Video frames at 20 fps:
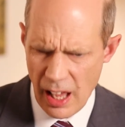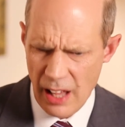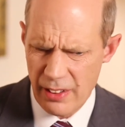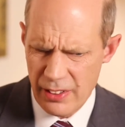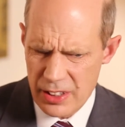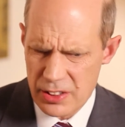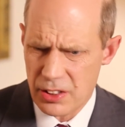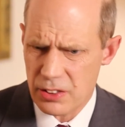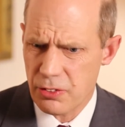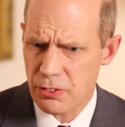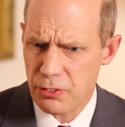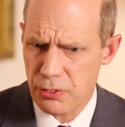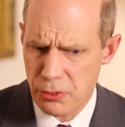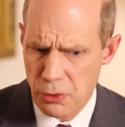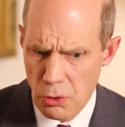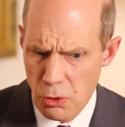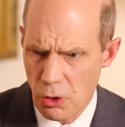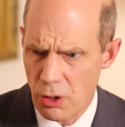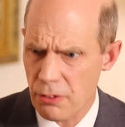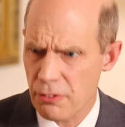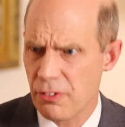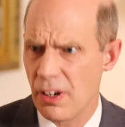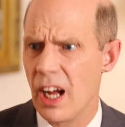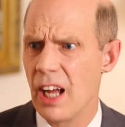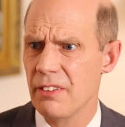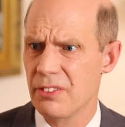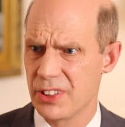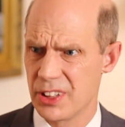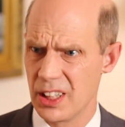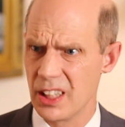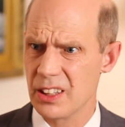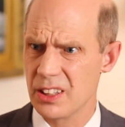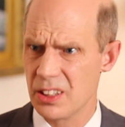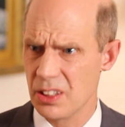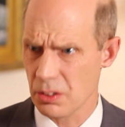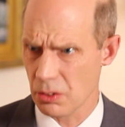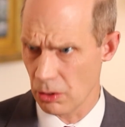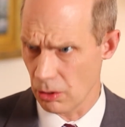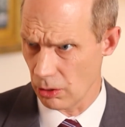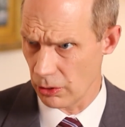These are 4, 5,
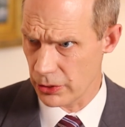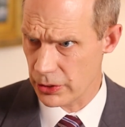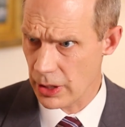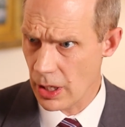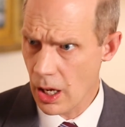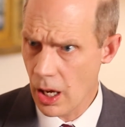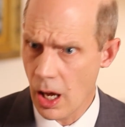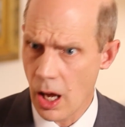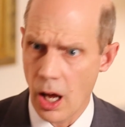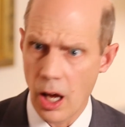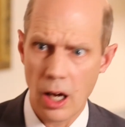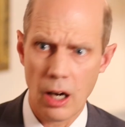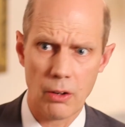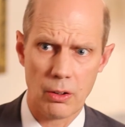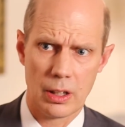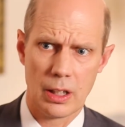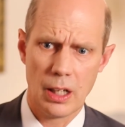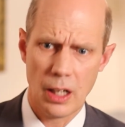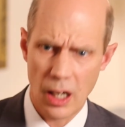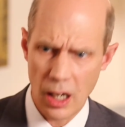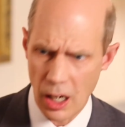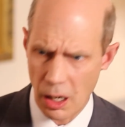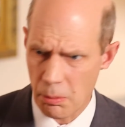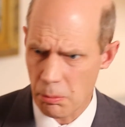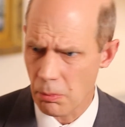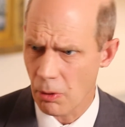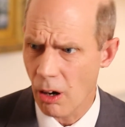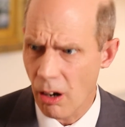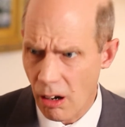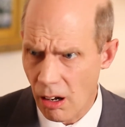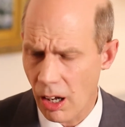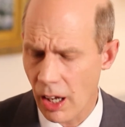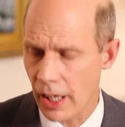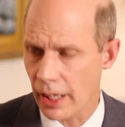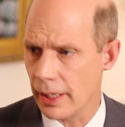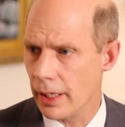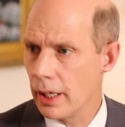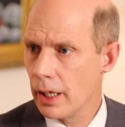6-year-olds. Oh, come on.